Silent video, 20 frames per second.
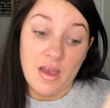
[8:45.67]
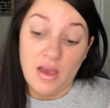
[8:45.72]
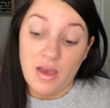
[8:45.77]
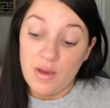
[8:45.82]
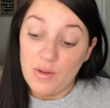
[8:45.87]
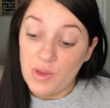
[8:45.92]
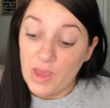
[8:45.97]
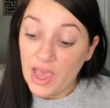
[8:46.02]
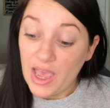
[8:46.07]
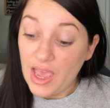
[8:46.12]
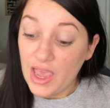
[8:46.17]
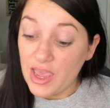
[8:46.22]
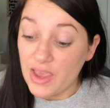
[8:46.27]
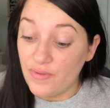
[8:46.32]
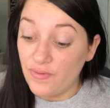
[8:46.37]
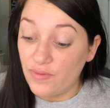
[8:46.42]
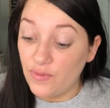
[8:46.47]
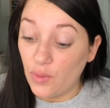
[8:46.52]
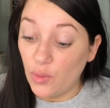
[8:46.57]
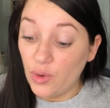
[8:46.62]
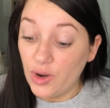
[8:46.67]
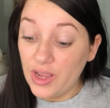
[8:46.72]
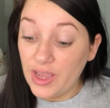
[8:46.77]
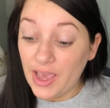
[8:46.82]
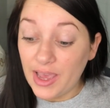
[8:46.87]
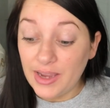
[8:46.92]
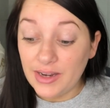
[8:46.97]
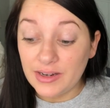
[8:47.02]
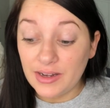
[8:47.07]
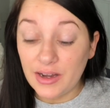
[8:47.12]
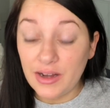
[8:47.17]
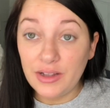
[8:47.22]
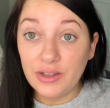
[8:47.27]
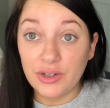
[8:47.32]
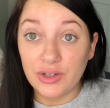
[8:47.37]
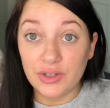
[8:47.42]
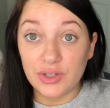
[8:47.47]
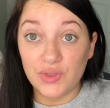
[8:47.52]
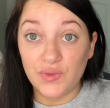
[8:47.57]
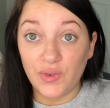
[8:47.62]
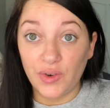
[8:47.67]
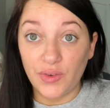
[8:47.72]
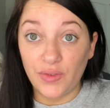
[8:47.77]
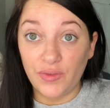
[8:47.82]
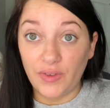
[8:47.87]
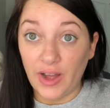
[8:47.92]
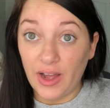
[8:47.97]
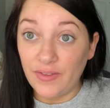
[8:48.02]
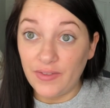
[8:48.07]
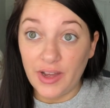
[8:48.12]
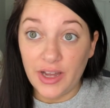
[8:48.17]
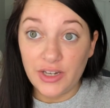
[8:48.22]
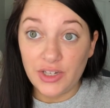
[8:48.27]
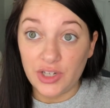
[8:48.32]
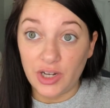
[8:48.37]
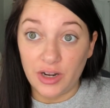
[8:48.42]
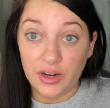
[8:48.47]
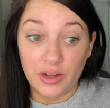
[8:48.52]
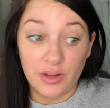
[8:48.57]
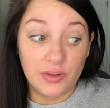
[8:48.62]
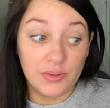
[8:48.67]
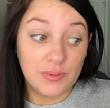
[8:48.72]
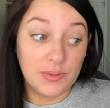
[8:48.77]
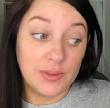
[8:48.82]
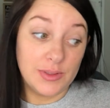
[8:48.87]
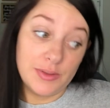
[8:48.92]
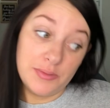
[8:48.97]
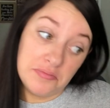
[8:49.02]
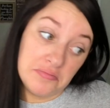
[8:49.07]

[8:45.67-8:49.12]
okay, $48 for five eyeshadows.